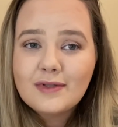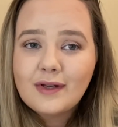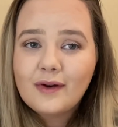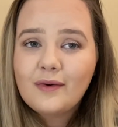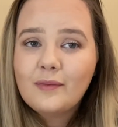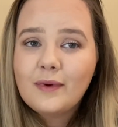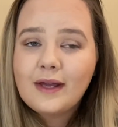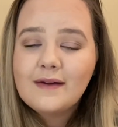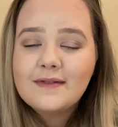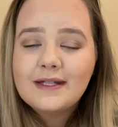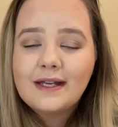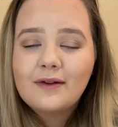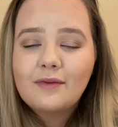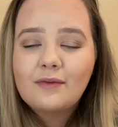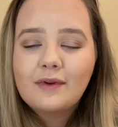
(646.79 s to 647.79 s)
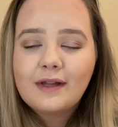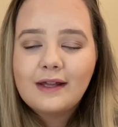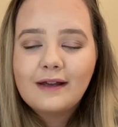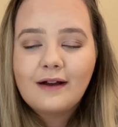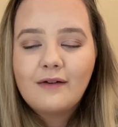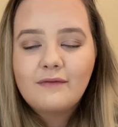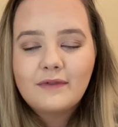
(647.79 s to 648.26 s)
So we have to get
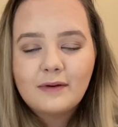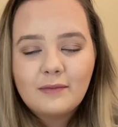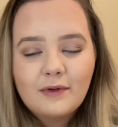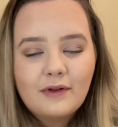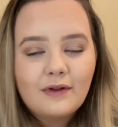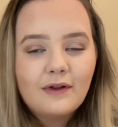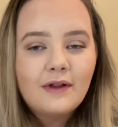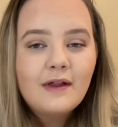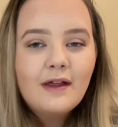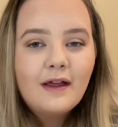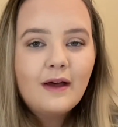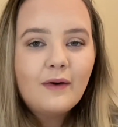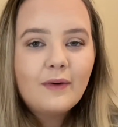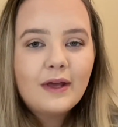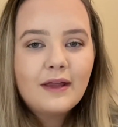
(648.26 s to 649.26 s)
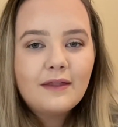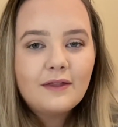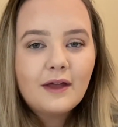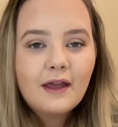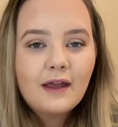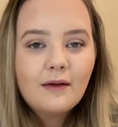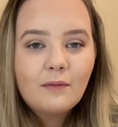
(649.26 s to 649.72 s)
really comfortable
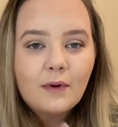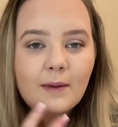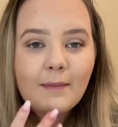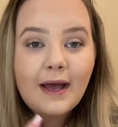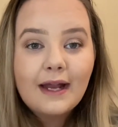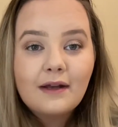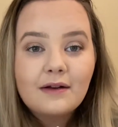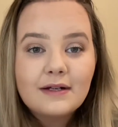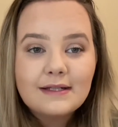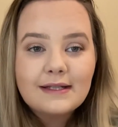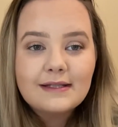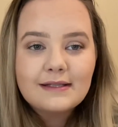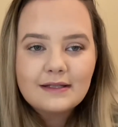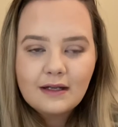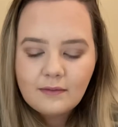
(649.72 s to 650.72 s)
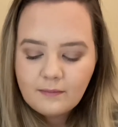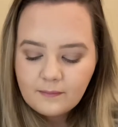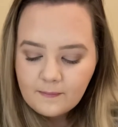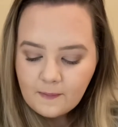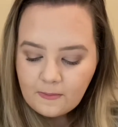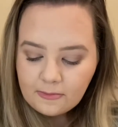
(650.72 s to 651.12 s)
with a reminder system.